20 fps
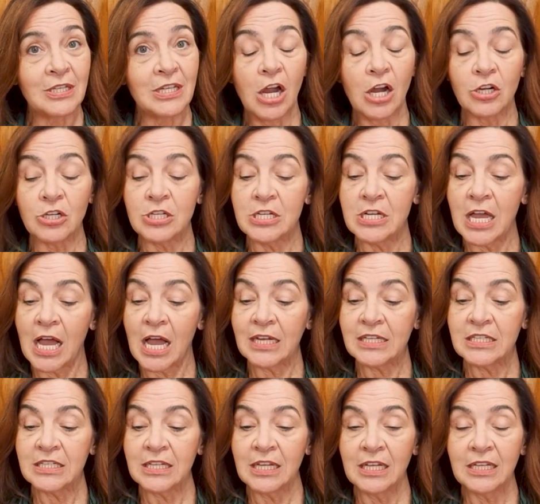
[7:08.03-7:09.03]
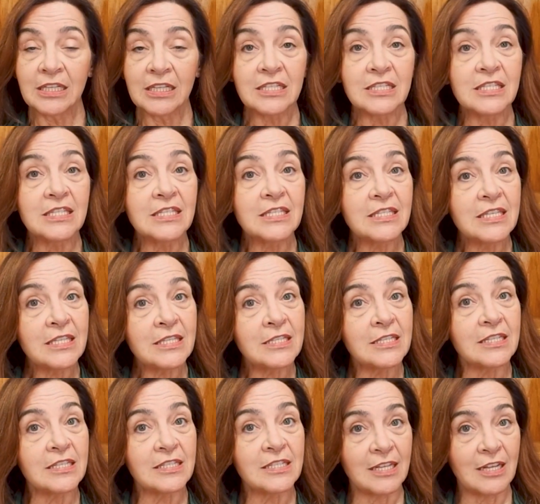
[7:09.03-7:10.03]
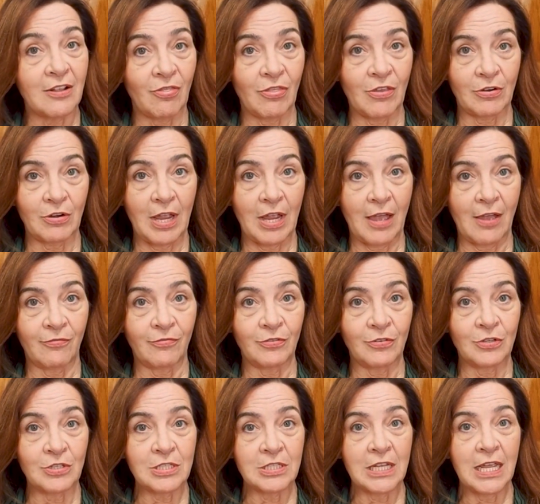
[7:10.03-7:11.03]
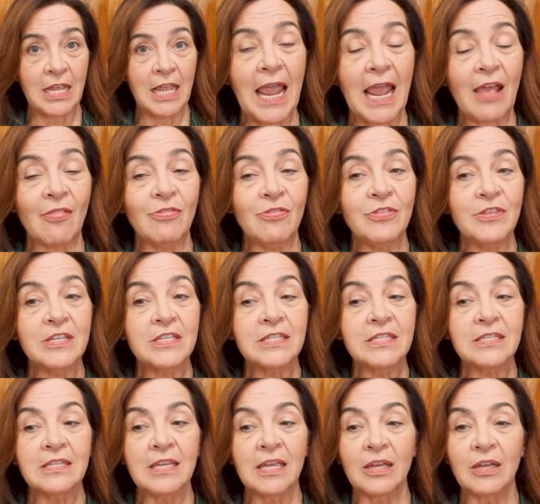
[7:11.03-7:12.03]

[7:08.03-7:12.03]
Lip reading: are not consistent in their effort, and this